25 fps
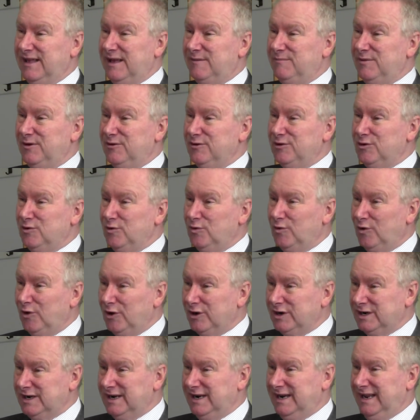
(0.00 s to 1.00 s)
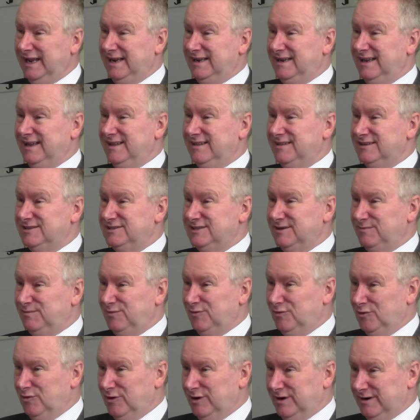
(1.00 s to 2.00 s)
about coordinating
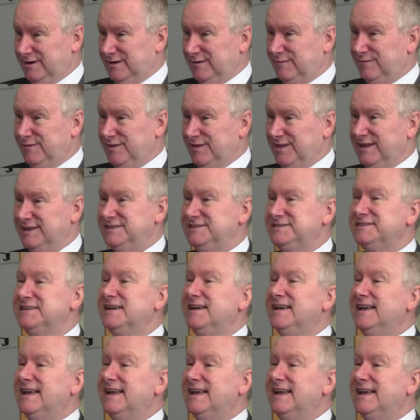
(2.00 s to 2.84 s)
support for this